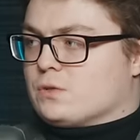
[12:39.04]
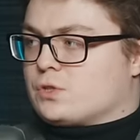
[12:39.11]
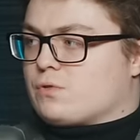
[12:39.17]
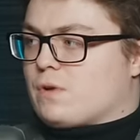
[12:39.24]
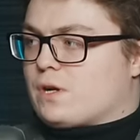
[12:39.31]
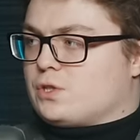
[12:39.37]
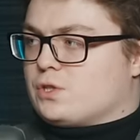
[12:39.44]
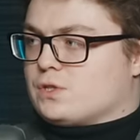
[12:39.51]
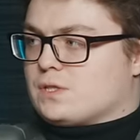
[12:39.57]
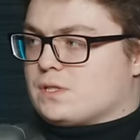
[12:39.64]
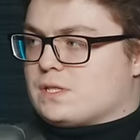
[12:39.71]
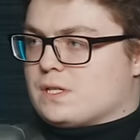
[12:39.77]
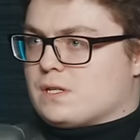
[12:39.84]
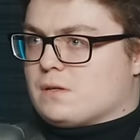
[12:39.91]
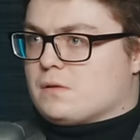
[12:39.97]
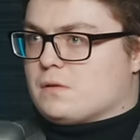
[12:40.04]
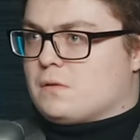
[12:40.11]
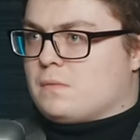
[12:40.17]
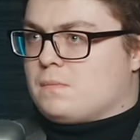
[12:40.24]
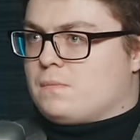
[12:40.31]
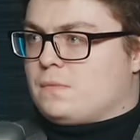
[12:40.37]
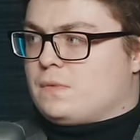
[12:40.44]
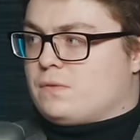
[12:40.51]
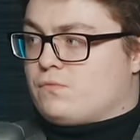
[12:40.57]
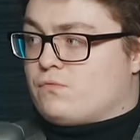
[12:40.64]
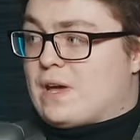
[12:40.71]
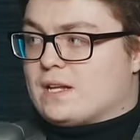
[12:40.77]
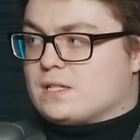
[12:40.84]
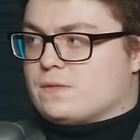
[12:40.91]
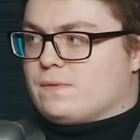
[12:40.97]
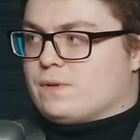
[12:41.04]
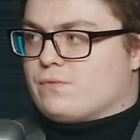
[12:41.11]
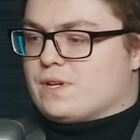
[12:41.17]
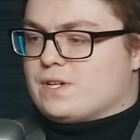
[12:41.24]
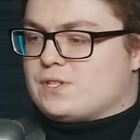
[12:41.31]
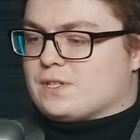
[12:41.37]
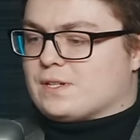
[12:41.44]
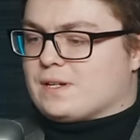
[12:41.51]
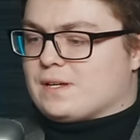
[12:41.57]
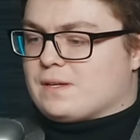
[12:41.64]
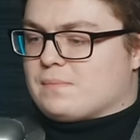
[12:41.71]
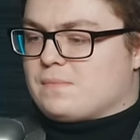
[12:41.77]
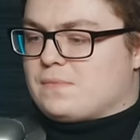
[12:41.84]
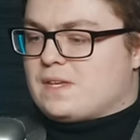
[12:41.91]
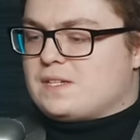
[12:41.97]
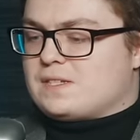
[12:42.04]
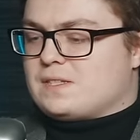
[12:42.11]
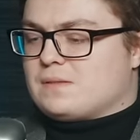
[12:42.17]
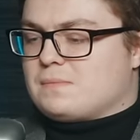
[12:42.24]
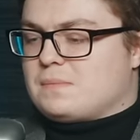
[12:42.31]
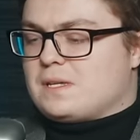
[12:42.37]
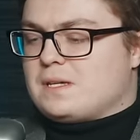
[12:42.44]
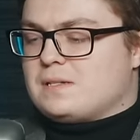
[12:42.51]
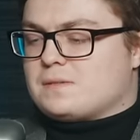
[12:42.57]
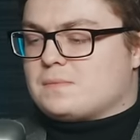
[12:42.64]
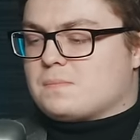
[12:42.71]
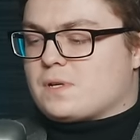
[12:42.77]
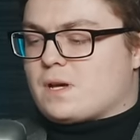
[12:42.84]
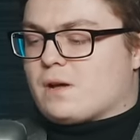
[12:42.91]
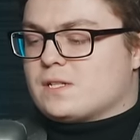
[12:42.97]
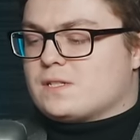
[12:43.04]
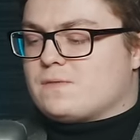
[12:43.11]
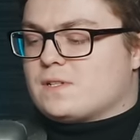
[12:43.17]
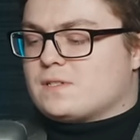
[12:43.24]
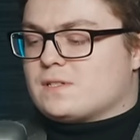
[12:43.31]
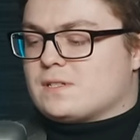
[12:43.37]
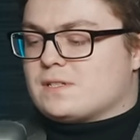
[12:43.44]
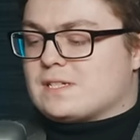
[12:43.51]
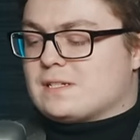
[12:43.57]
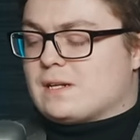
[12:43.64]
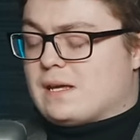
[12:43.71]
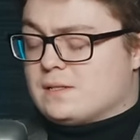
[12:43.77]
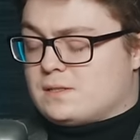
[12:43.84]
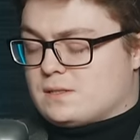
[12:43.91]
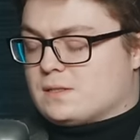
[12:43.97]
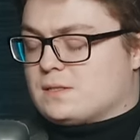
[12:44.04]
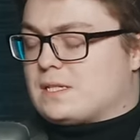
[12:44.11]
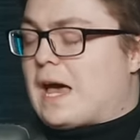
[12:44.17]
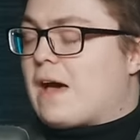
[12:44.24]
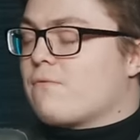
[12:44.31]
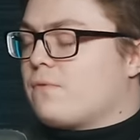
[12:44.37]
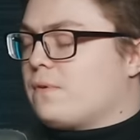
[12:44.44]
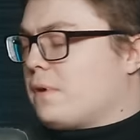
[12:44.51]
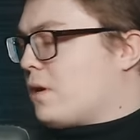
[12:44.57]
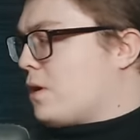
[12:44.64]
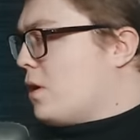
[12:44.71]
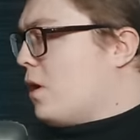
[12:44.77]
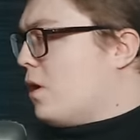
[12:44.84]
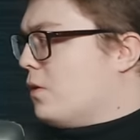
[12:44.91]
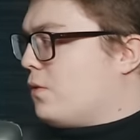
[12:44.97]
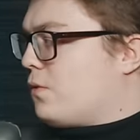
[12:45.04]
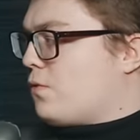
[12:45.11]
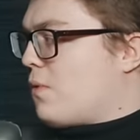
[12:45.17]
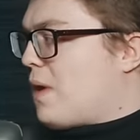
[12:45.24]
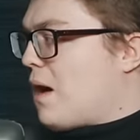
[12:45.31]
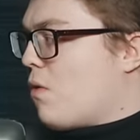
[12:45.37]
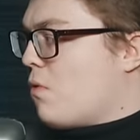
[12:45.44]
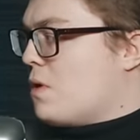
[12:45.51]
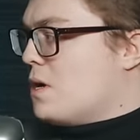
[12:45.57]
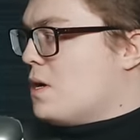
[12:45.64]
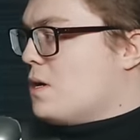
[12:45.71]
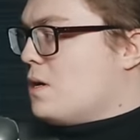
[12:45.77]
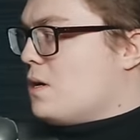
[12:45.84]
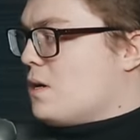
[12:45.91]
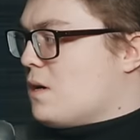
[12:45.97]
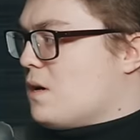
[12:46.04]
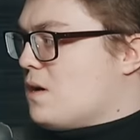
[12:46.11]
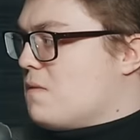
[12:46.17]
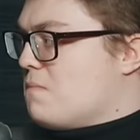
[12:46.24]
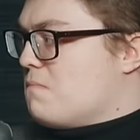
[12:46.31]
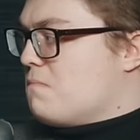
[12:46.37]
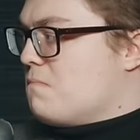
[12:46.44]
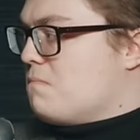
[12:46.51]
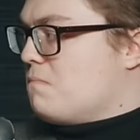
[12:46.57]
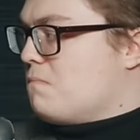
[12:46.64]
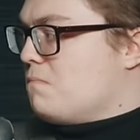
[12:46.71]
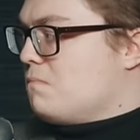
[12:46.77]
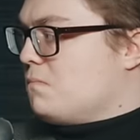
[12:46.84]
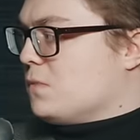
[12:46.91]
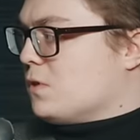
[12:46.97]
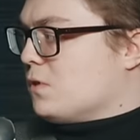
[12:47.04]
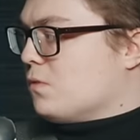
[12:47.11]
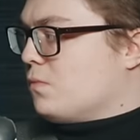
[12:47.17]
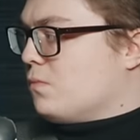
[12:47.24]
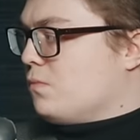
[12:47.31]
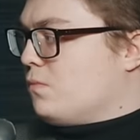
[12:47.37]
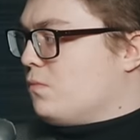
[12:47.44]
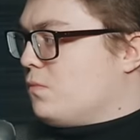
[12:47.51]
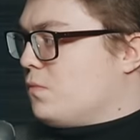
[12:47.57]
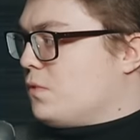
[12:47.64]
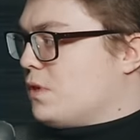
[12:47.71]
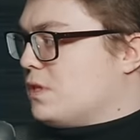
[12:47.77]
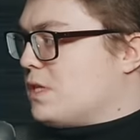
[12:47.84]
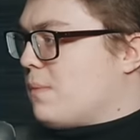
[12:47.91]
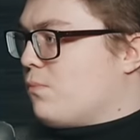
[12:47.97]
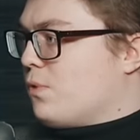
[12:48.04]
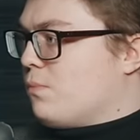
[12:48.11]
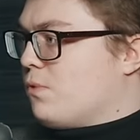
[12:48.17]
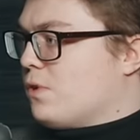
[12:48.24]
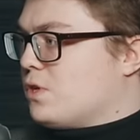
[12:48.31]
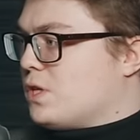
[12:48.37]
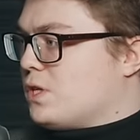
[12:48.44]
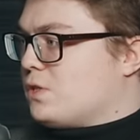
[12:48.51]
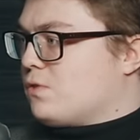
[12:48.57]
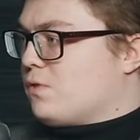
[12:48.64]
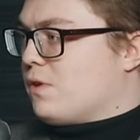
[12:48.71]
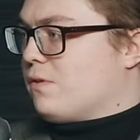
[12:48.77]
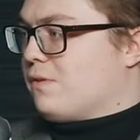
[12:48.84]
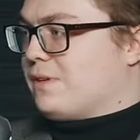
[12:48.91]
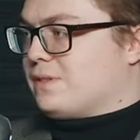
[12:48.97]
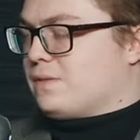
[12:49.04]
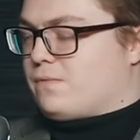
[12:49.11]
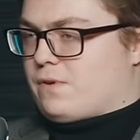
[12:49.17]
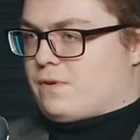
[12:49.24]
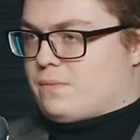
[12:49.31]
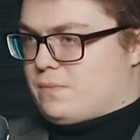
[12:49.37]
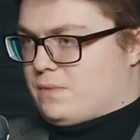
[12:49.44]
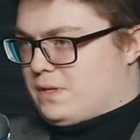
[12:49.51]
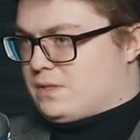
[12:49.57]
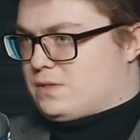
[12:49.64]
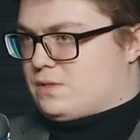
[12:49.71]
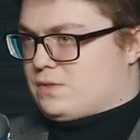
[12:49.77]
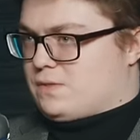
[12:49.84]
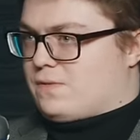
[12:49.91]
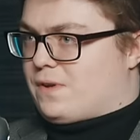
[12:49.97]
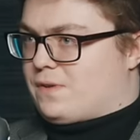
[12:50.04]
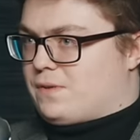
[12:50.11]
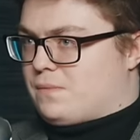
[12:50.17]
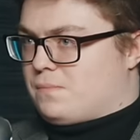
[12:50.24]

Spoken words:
structures until relatively recently, these kinds of incidents have occurred throughout you know, contemporary British history, at least, very least sort of like